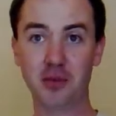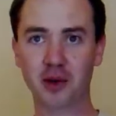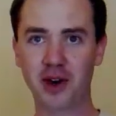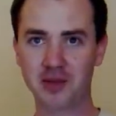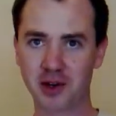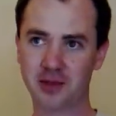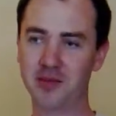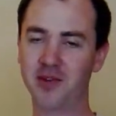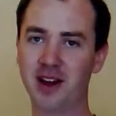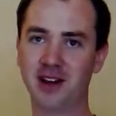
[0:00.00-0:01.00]
programming or
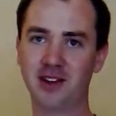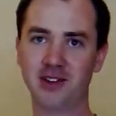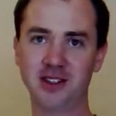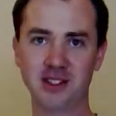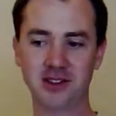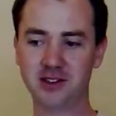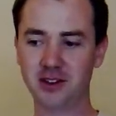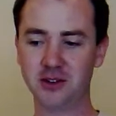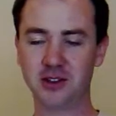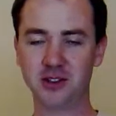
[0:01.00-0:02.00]
providing all these other
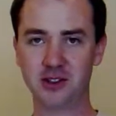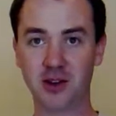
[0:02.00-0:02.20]
solutions.